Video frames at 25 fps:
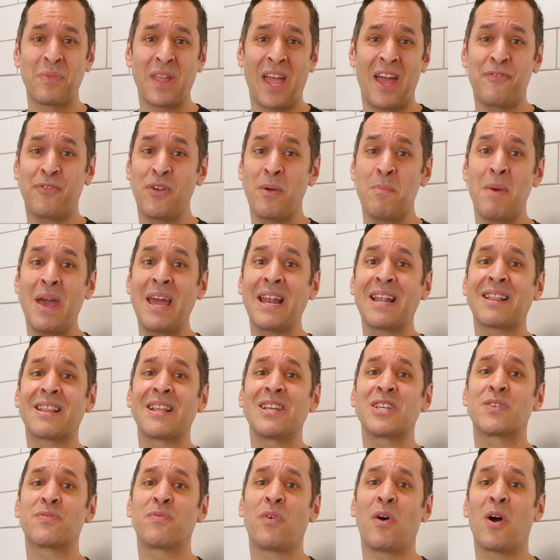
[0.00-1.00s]
If you made it
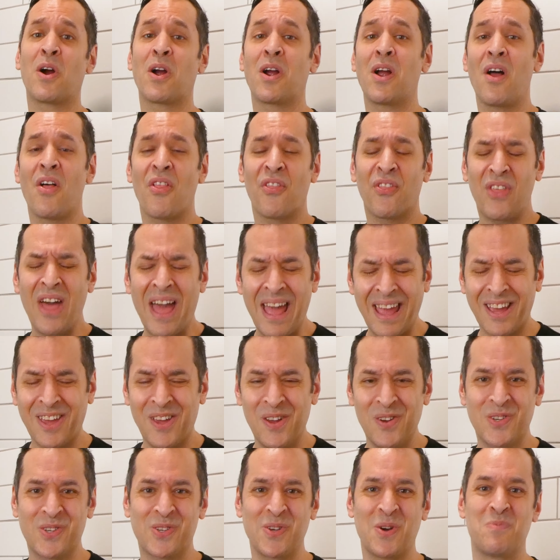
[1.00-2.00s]
this far, thank
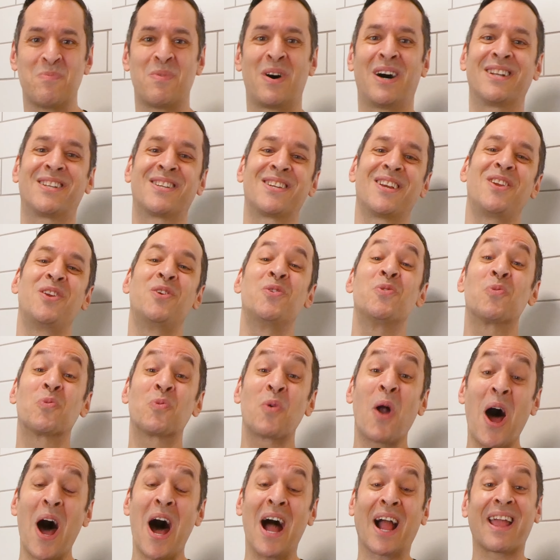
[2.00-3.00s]
you so much. You
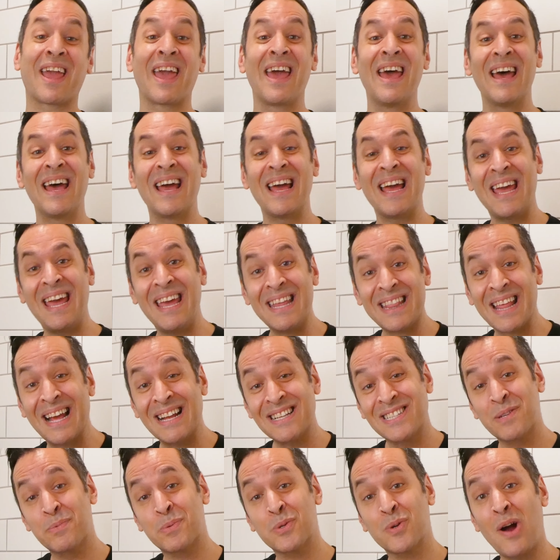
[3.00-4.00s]
rock! Hit
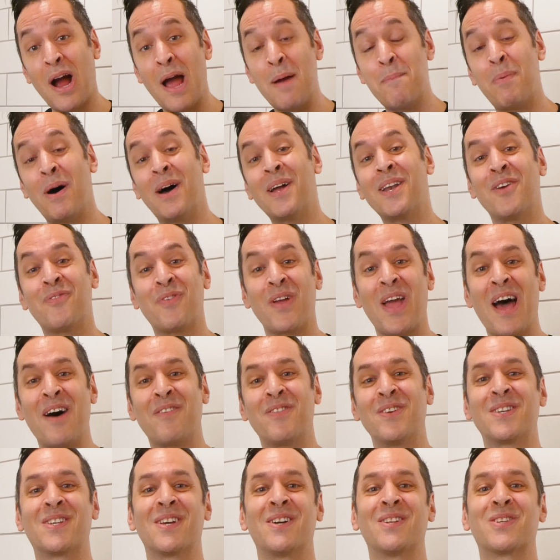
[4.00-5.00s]
that subscribe button if you
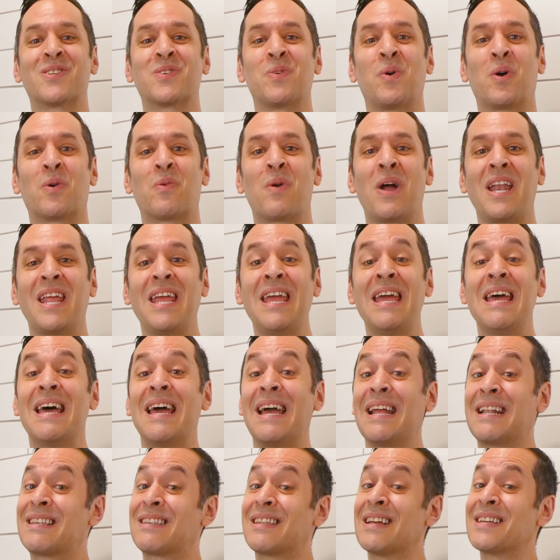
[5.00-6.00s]
haven't done so already.
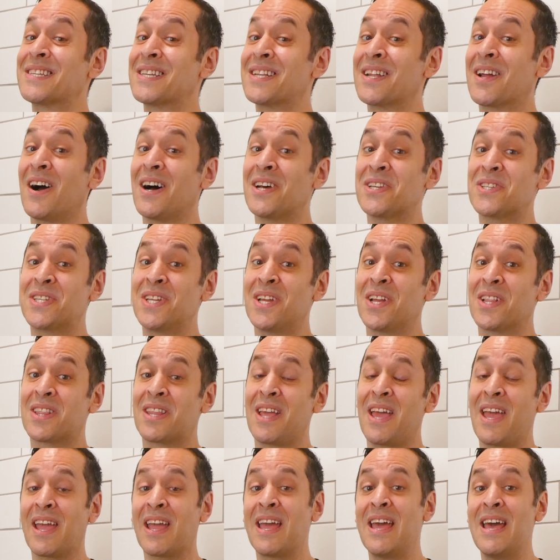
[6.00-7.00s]
It doesn't cost you a
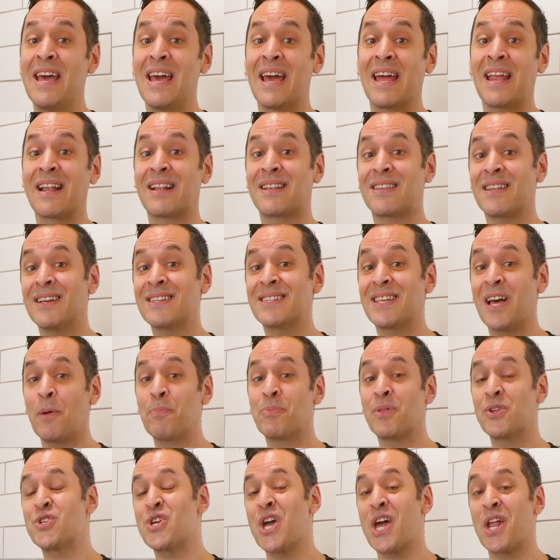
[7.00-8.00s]
thing, and it does
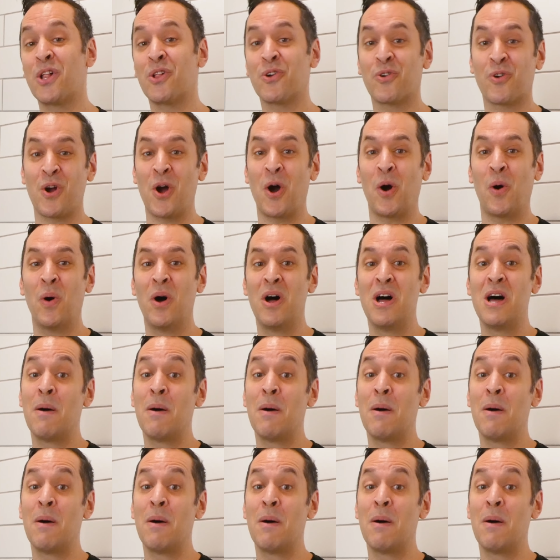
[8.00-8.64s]
help the channel grow.